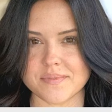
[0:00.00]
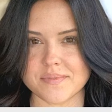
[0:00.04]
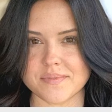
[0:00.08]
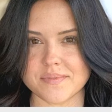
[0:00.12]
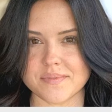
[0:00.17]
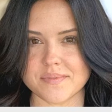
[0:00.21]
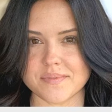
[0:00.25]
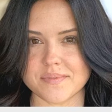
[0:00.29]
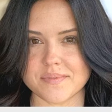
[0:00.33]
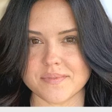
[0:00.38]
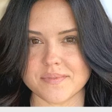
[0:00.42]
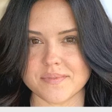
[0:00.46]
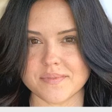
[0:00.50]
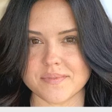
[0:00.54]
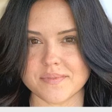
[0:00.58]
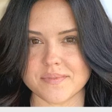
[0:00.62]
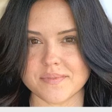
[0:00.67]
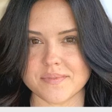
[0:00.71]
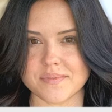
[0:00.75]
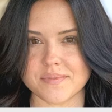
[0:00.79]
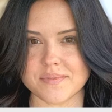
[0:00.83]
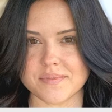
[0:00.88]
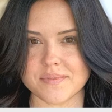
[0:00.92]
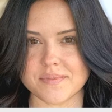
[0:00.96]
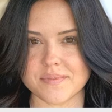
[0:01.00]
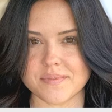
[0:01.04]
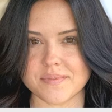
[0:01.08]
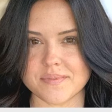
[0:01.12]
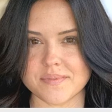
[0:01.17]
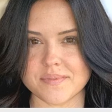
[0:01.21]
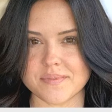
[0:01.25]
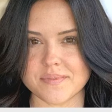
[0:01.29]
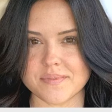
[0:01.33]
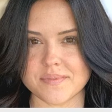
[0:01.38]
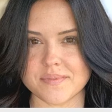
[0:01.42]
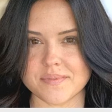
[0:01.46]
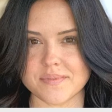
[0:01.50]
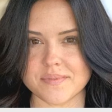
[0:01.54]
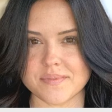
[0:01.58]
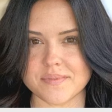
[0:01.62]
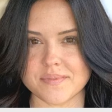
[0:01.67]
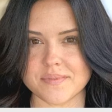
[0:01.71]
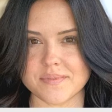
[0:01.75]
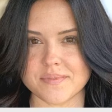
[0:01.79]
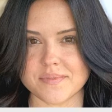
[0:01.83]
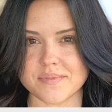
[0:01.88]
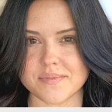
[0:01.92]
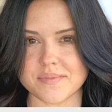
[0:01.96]

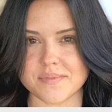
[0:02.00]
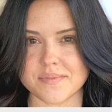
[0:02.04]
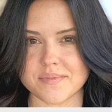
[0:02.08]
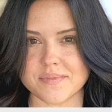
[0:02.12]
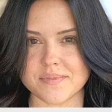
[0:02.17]
(silence)